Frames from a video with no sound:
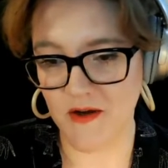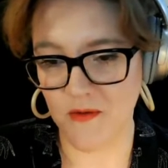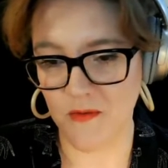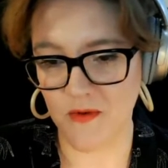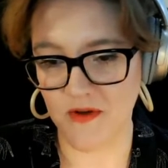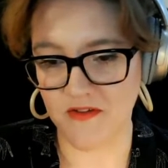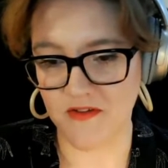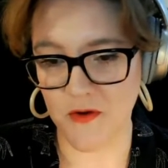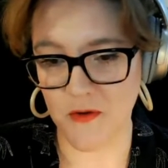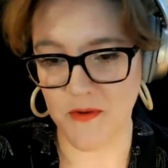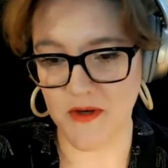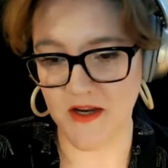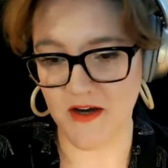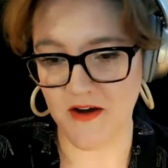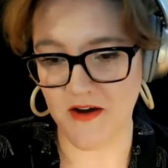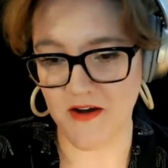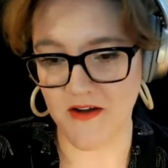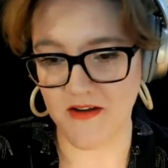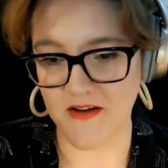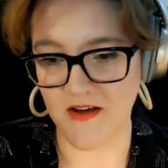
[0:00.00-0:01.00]
what's going
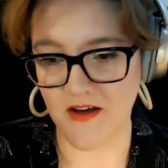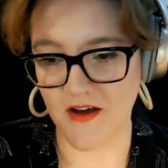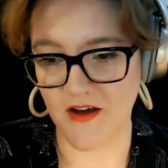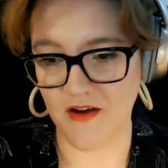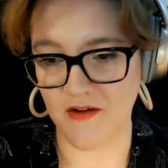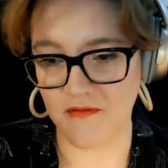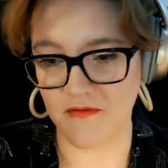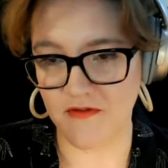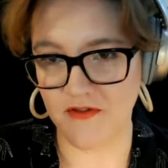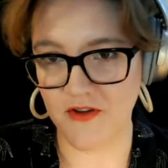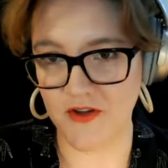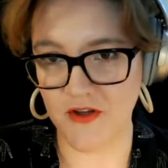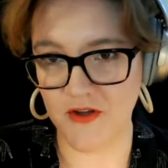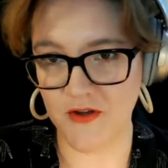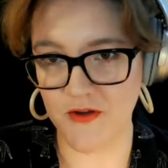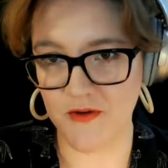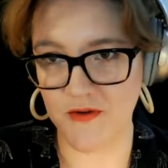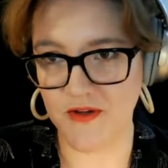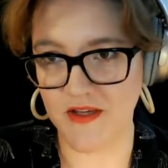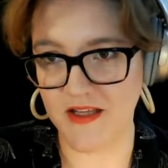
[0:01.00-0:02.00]
on for
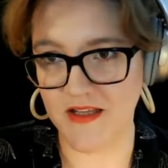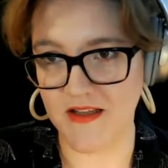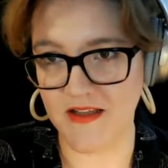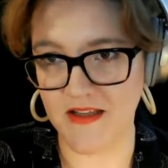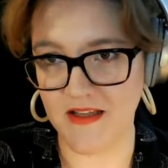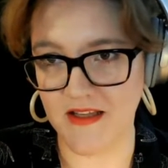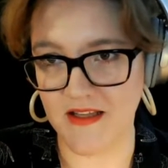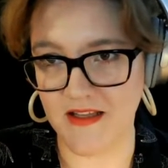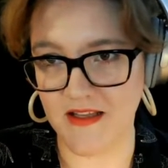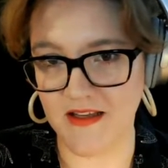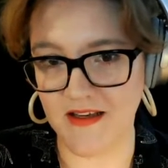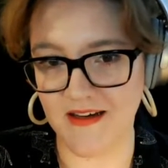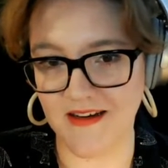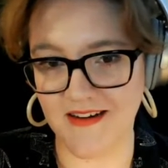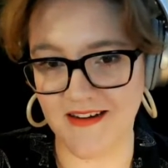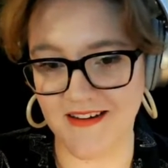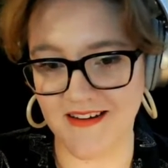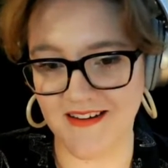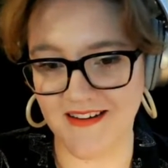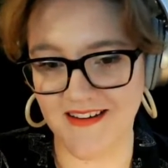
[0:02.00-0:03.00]
you in
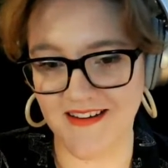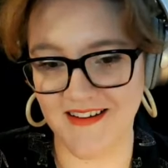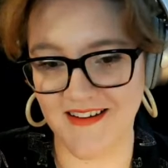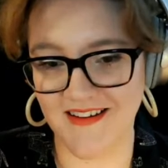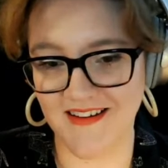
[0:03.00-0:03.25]
the